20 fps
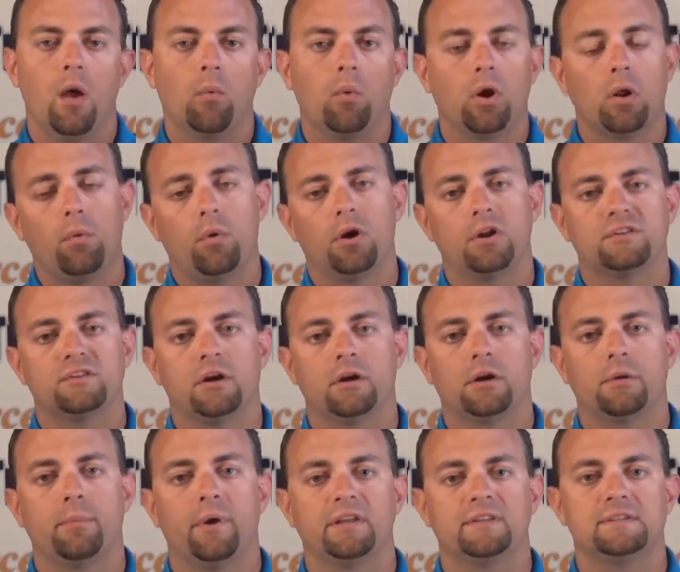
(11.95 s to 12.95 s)
And what I want to
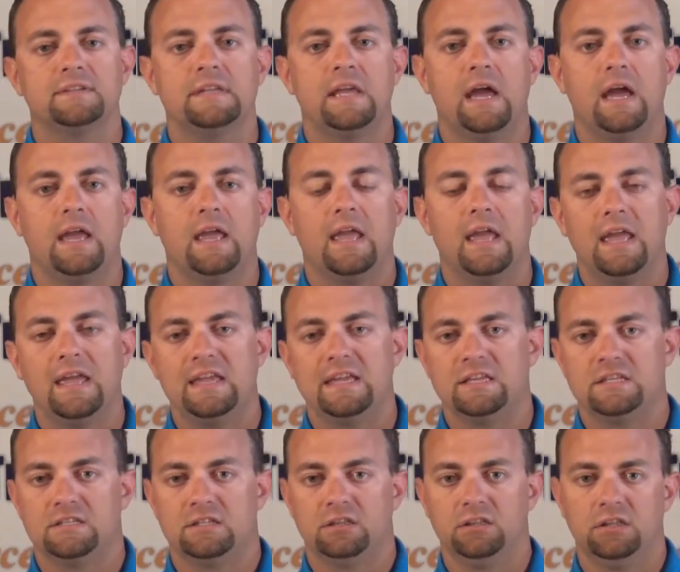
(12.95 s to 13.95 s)
talk about today
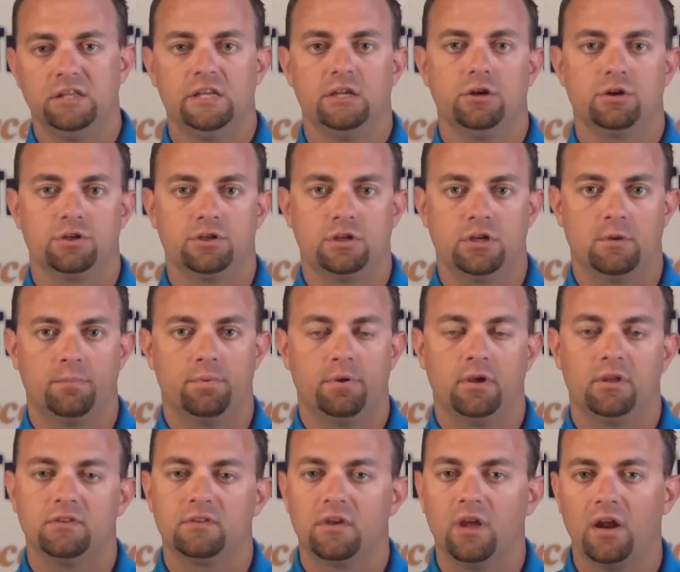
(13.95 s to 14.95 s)
is leadership.
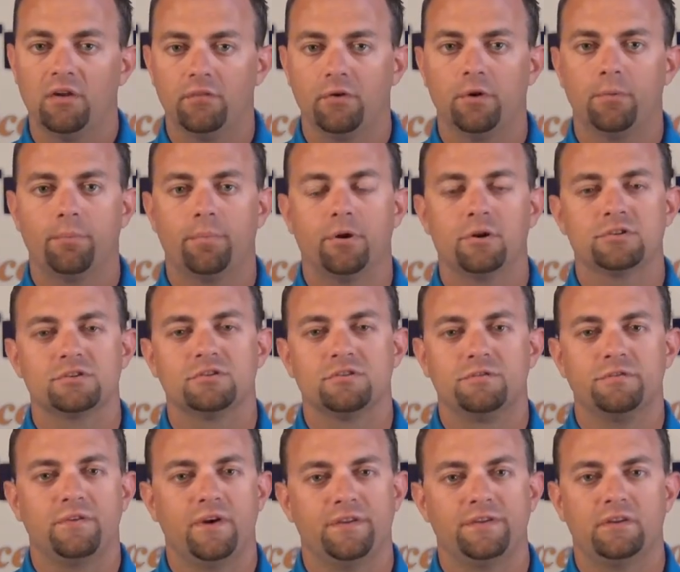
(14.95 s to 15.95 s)
It's kind of a
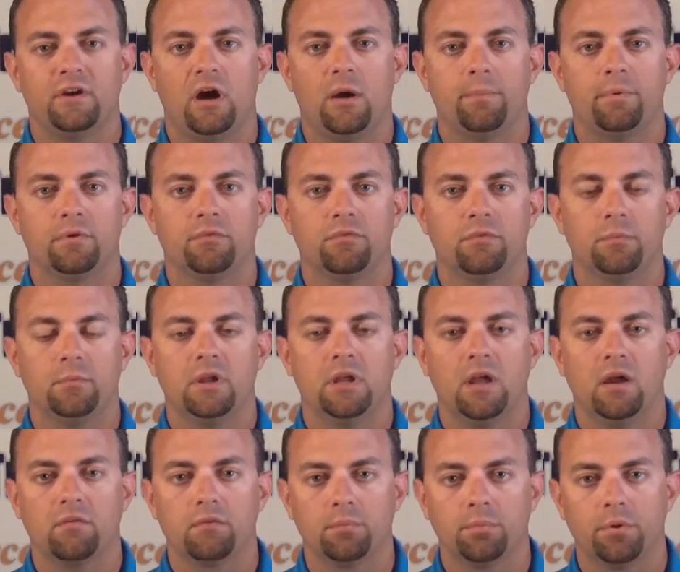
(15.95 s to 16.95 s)
personal fun topic for
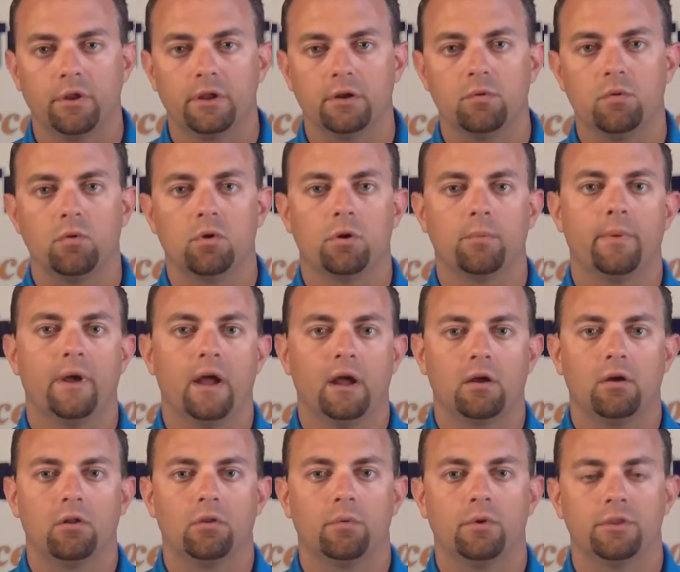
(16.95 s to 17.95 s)
me, having played
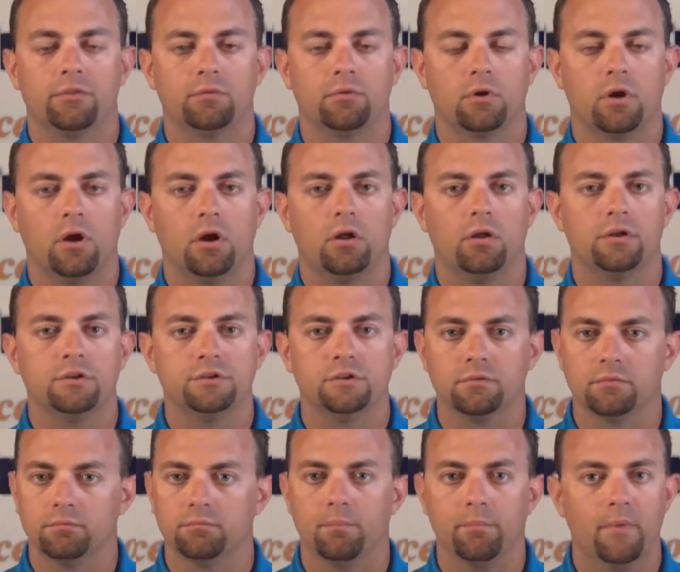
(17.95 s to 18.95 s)
quarterback all the way through
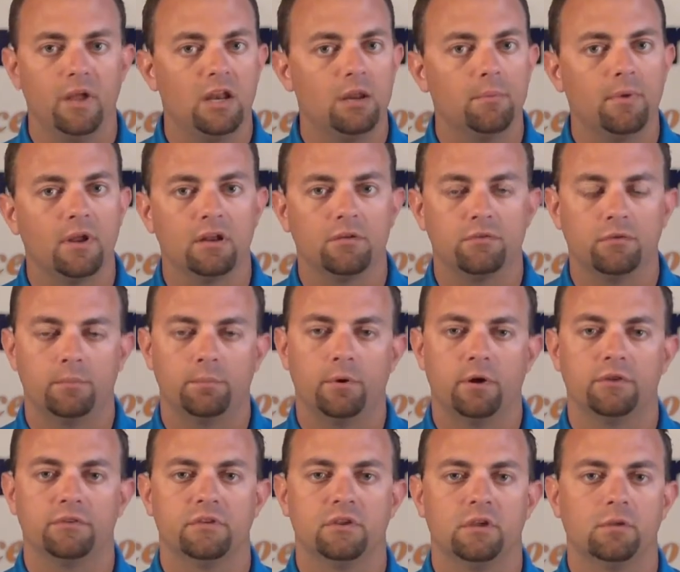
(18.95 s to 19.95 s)
college and many
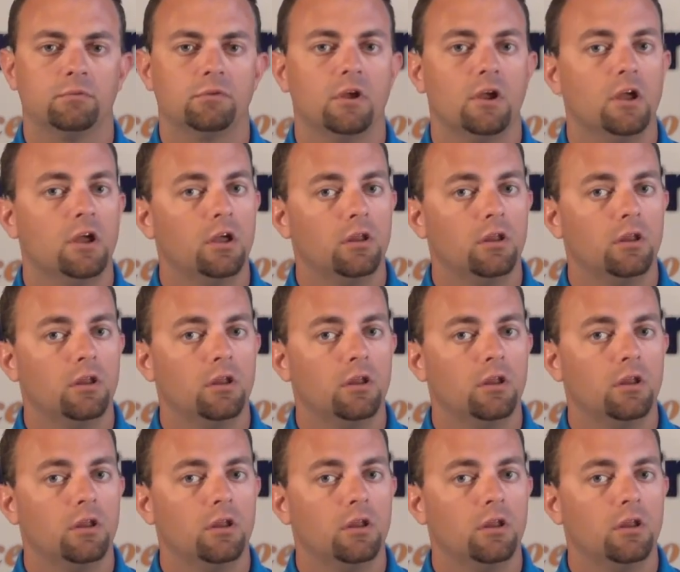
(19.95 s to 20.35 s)
football teams.